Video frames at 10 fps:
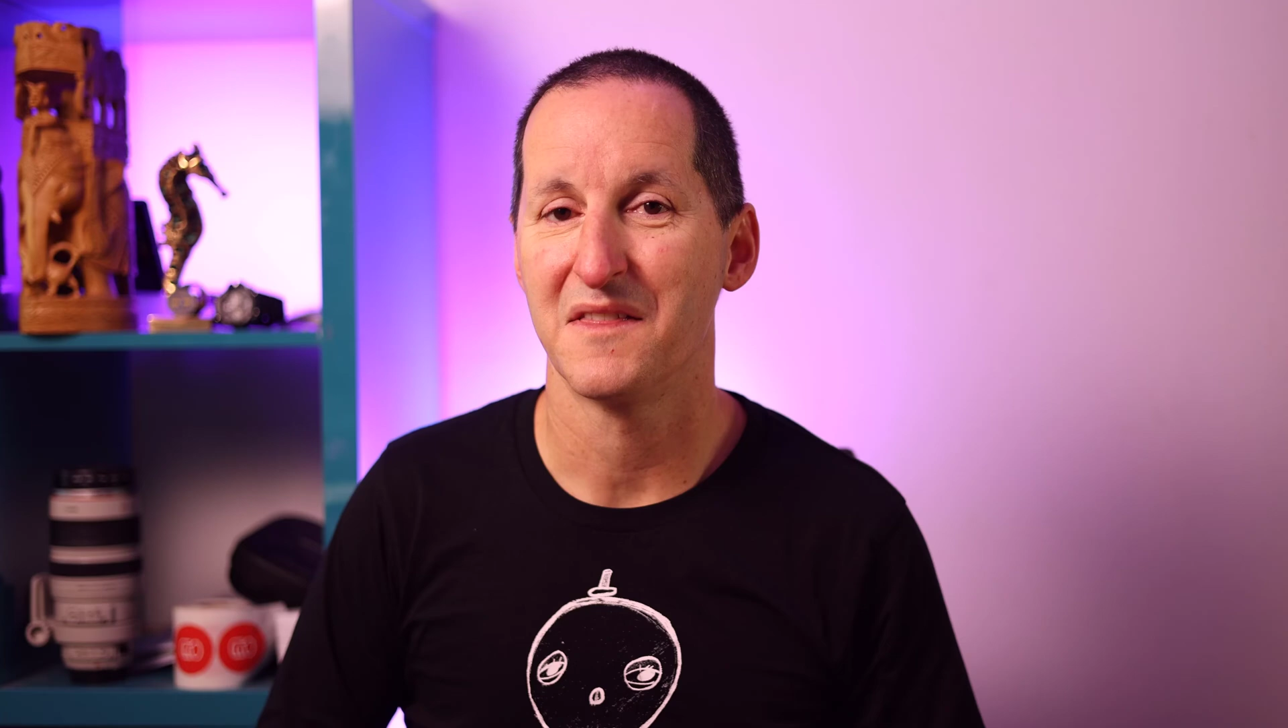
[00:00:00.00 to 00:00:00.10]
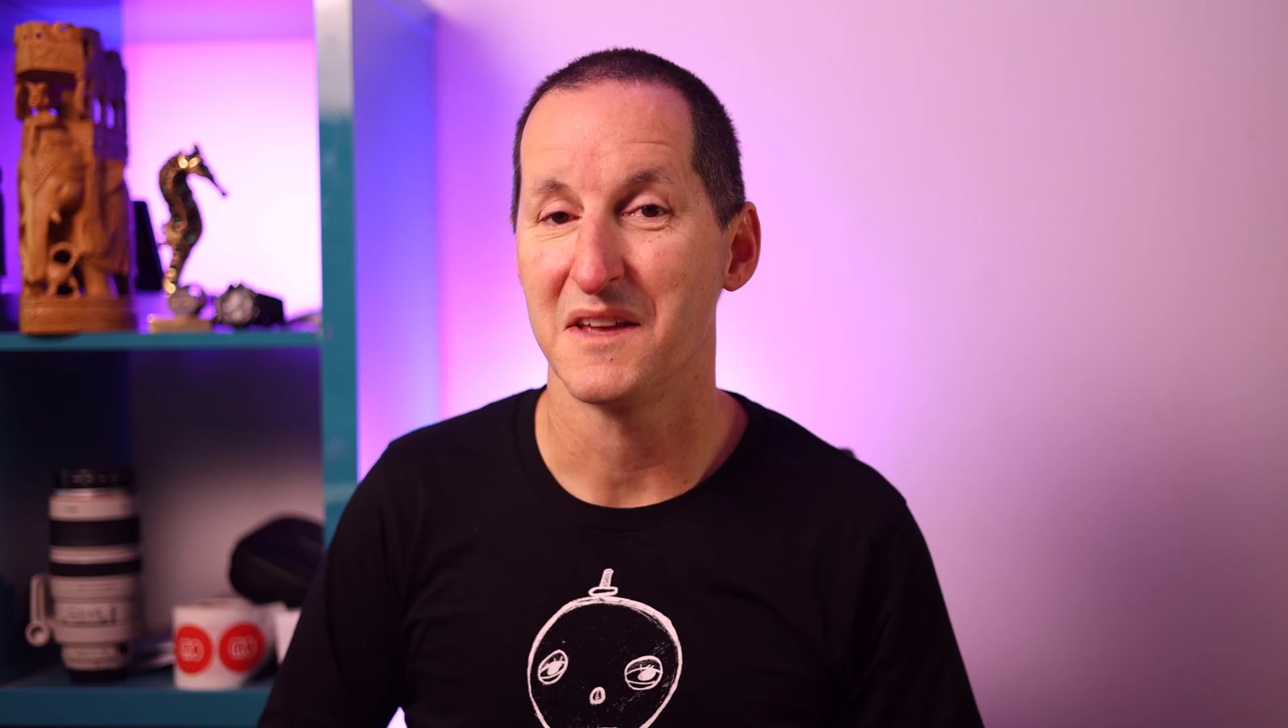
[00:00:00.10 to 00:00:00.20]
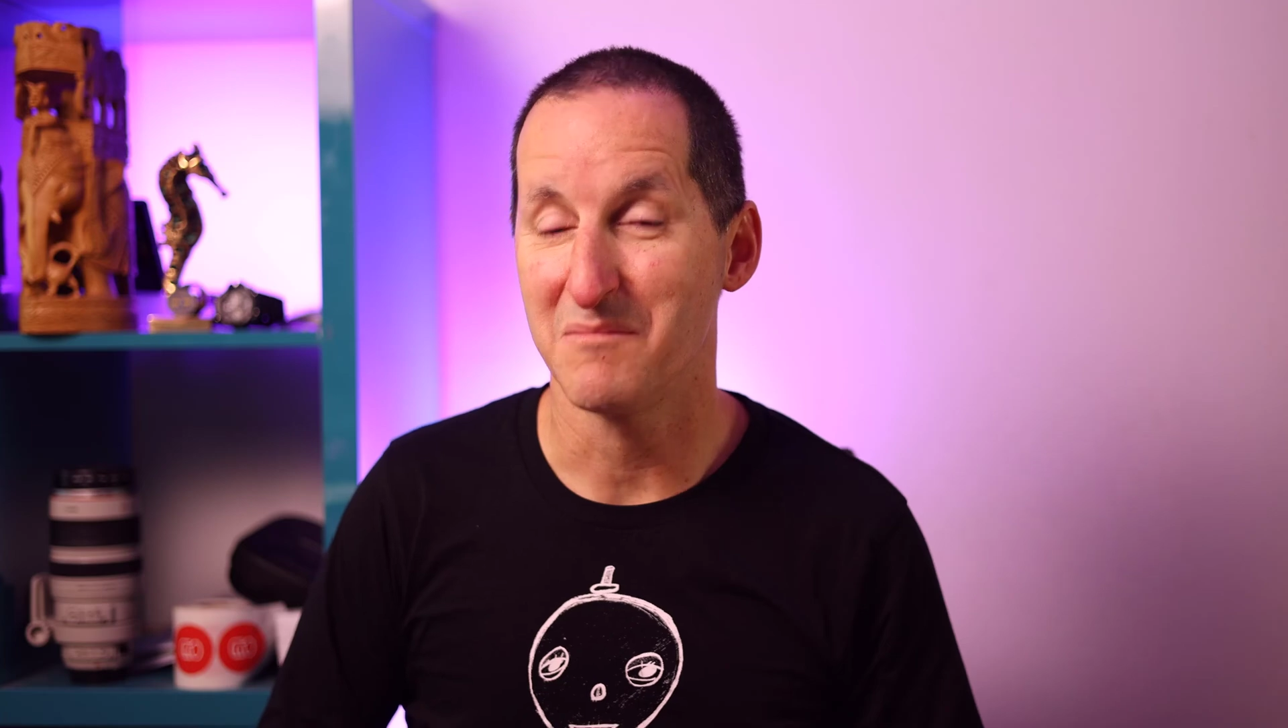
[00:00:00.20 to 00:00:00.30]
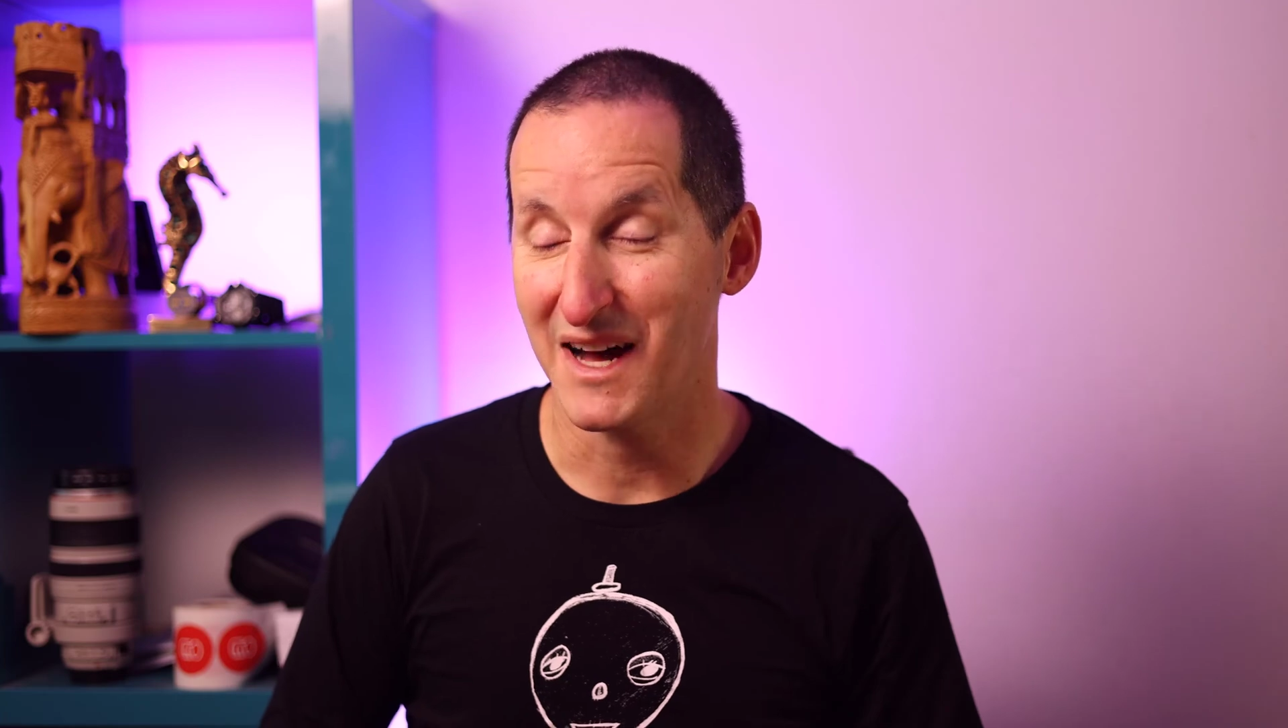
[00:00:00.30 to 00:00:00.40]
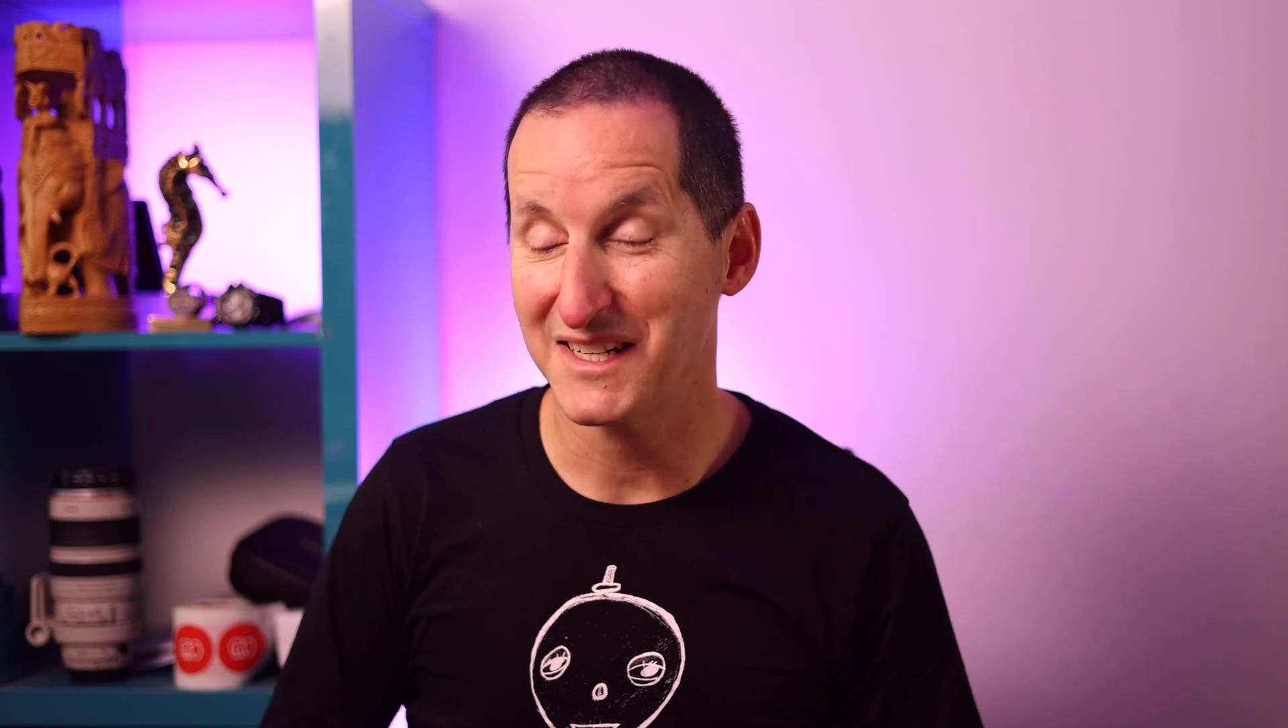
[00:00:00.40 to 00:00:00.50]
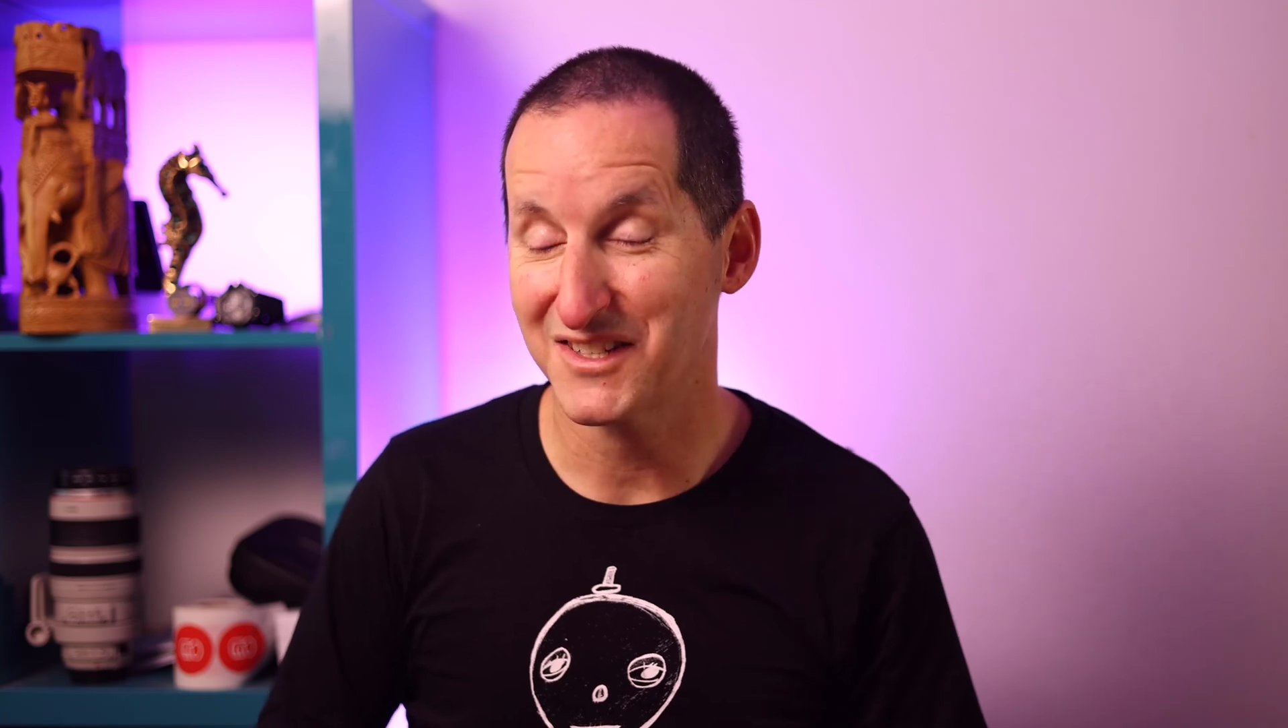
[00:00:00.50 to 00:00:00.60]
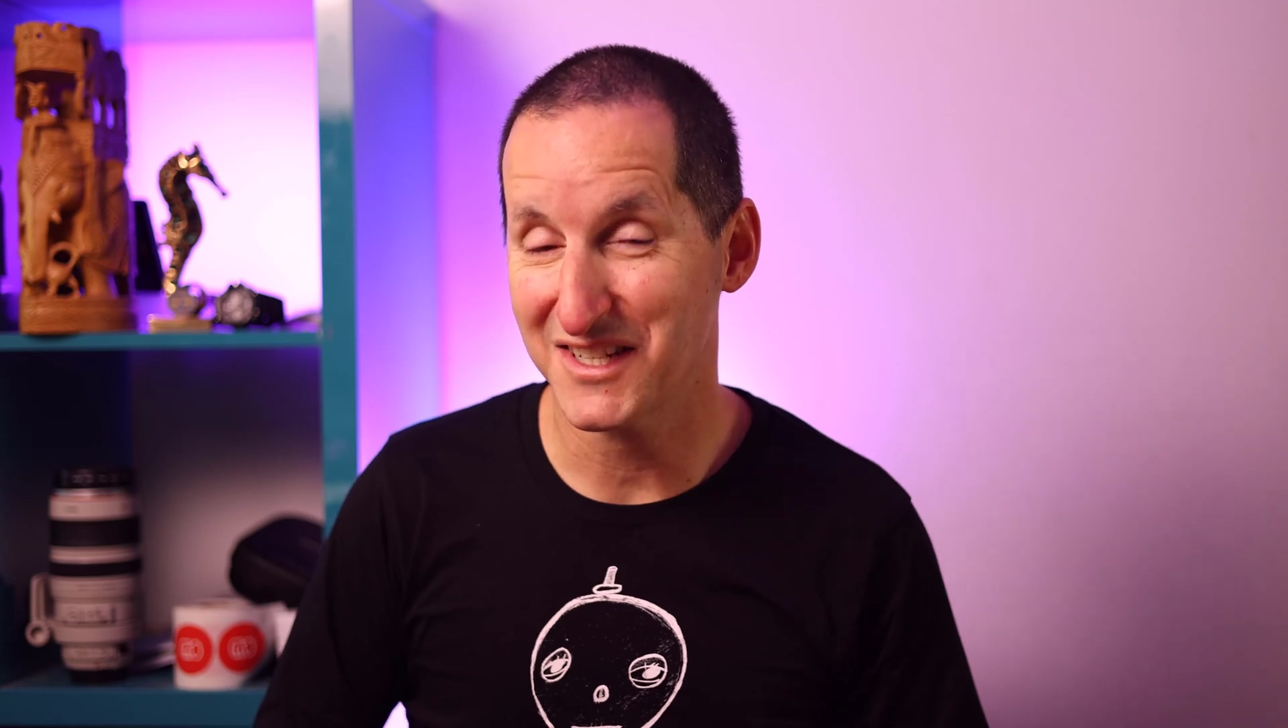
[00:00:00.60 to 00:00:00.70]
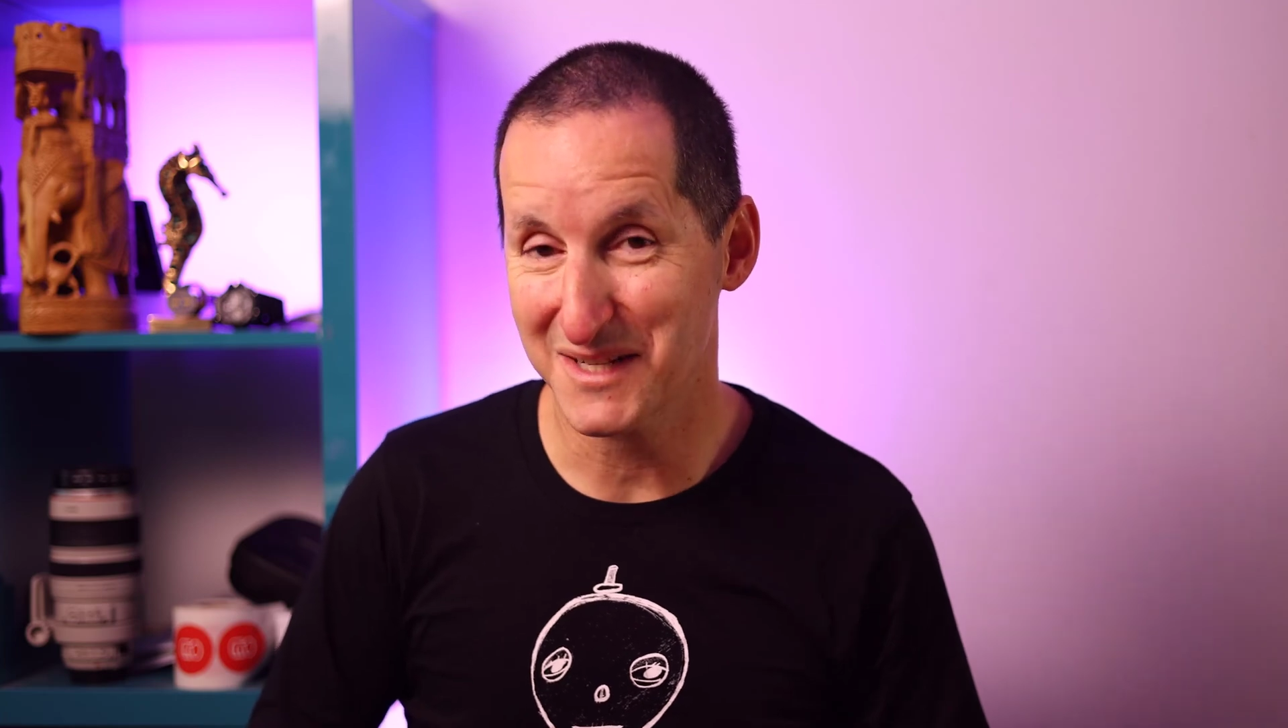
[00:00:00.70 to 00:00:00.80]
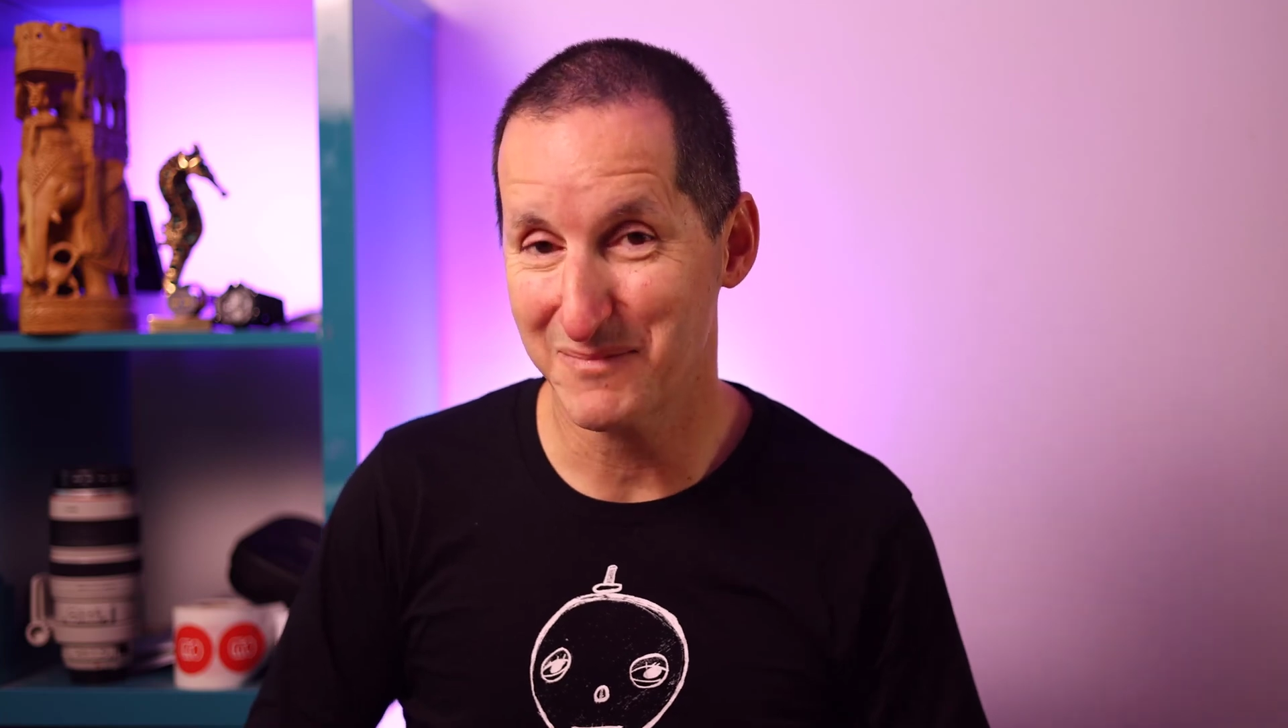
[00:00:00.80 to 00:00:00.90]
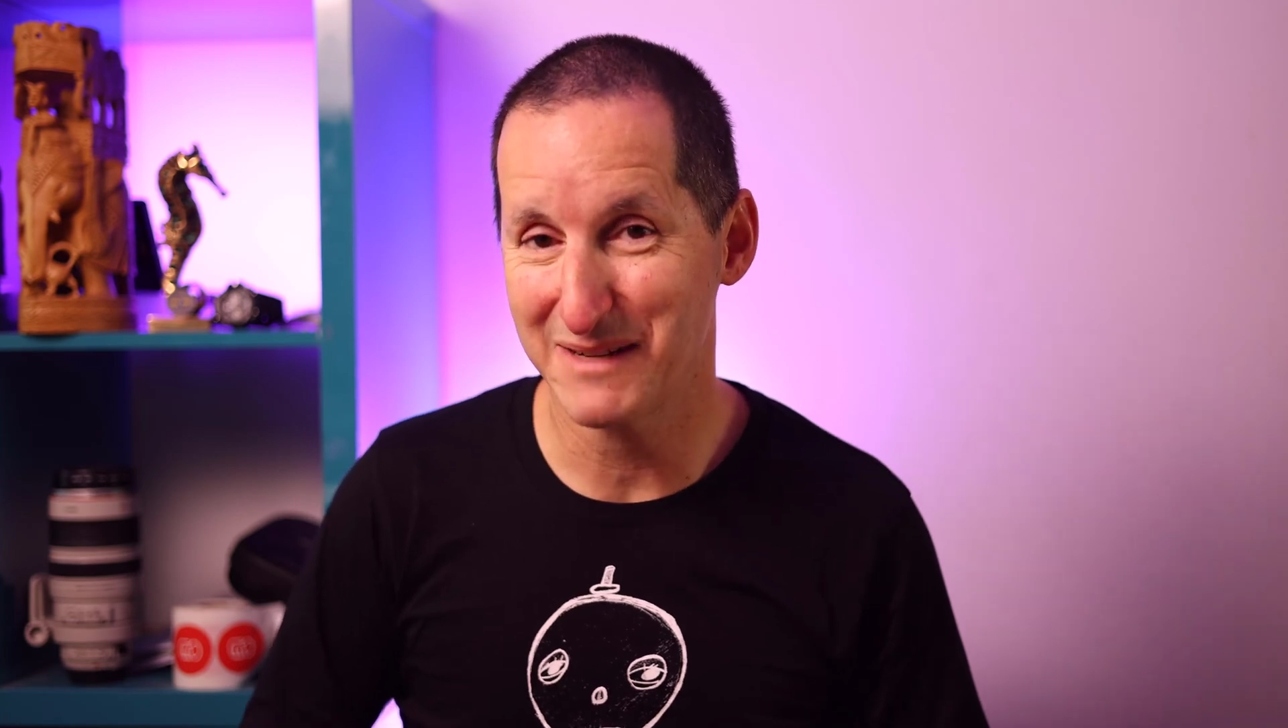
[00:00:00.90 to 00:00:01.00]
There
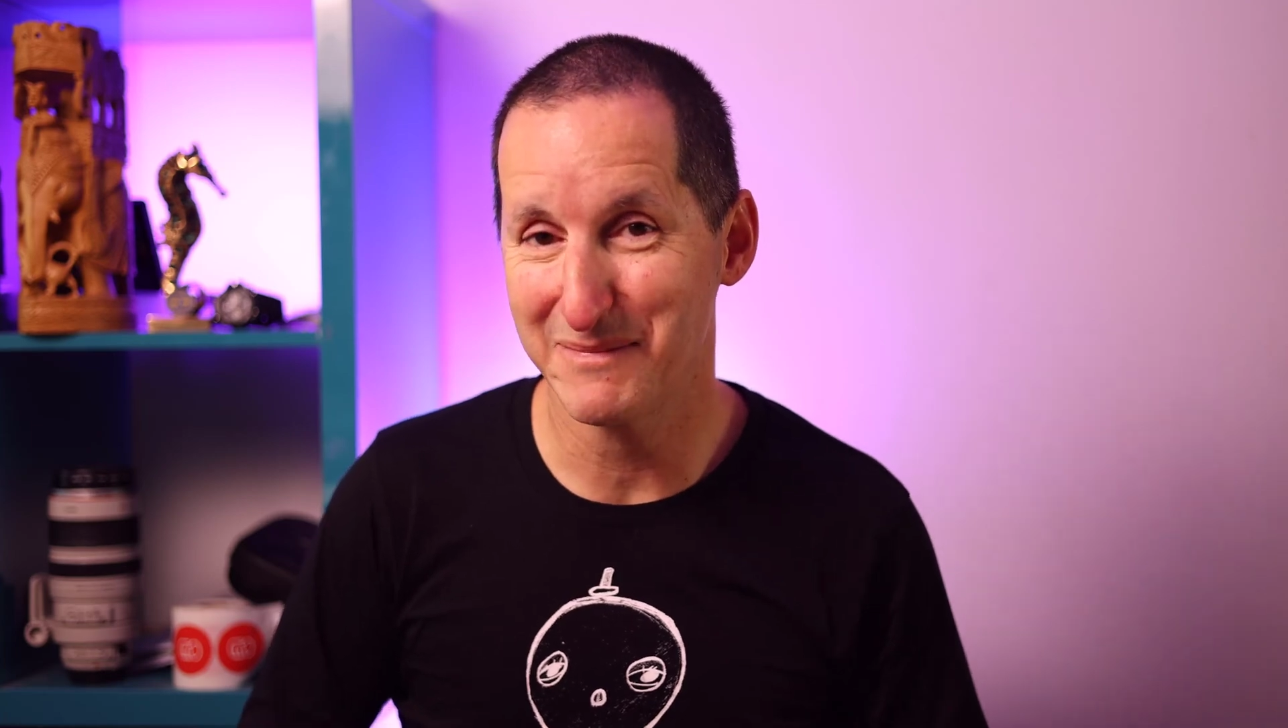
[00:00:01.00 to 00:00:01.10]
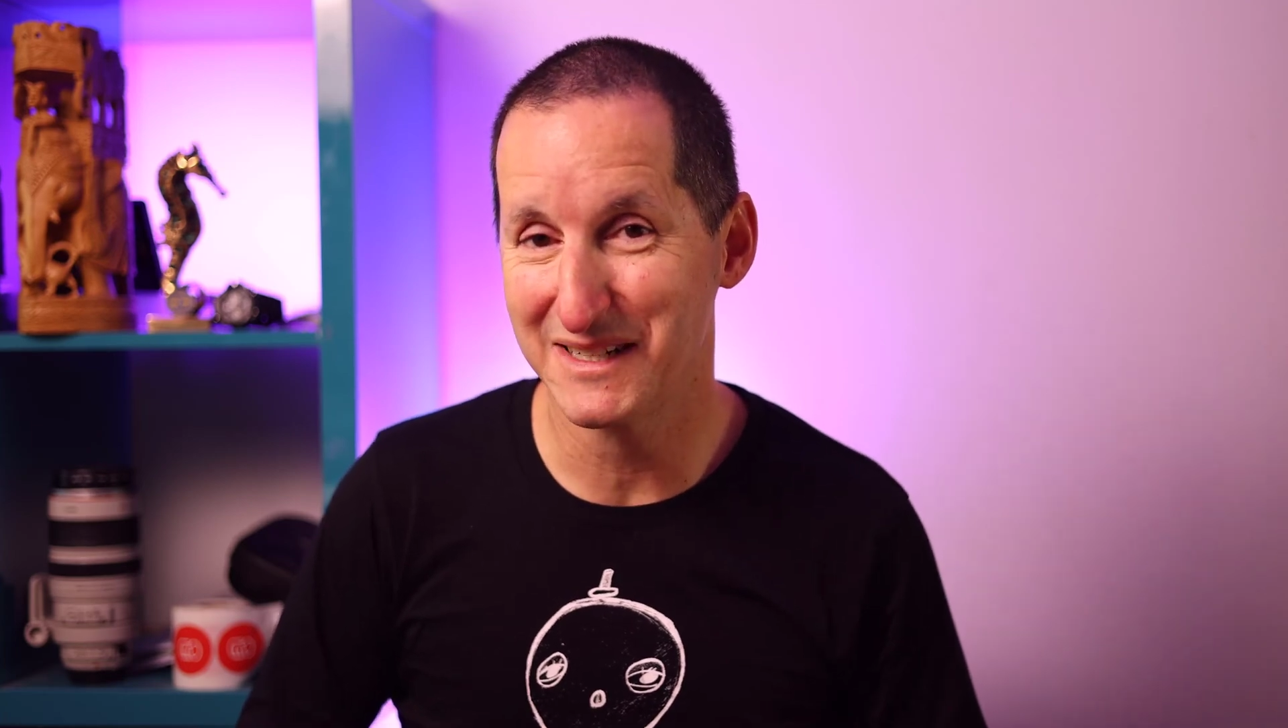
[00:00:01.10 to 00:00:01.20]
might just be